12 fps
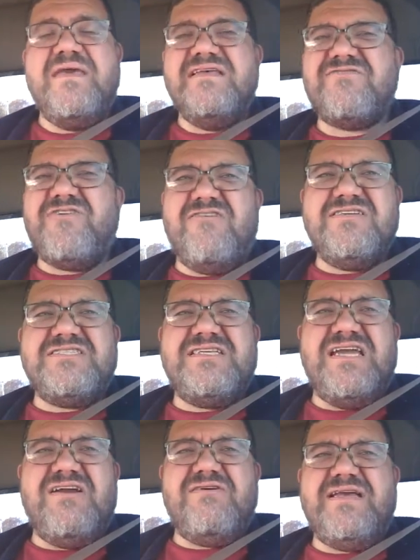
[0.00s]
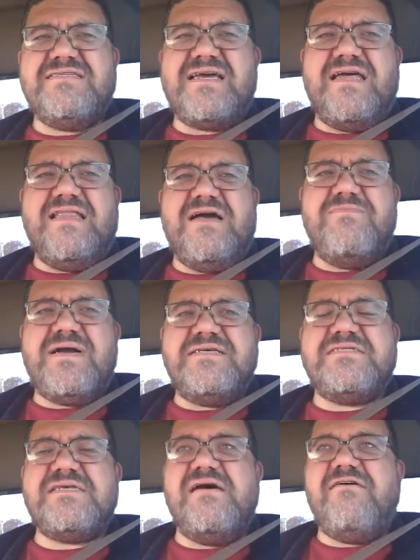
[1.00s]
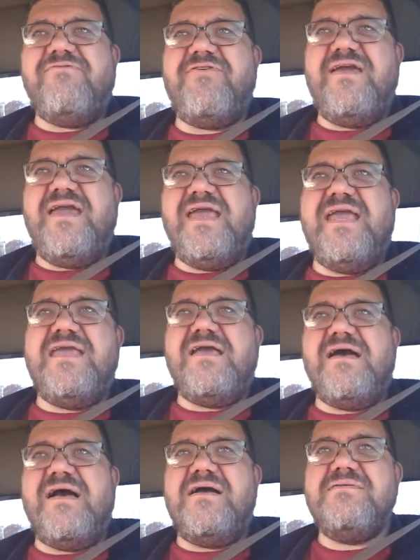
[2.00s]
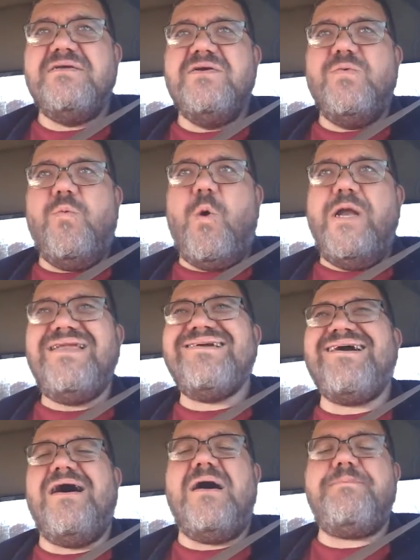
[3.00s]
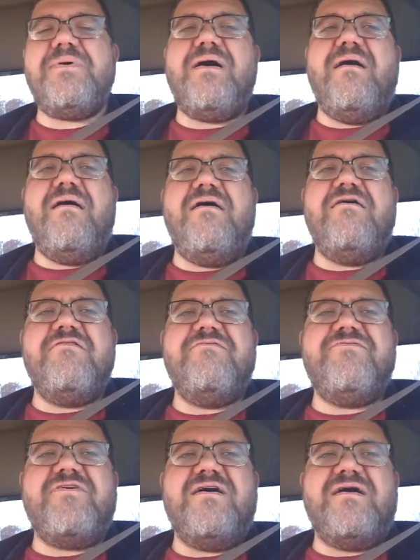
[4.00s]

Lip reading: As far as dairy, I allow myself a 1 cup of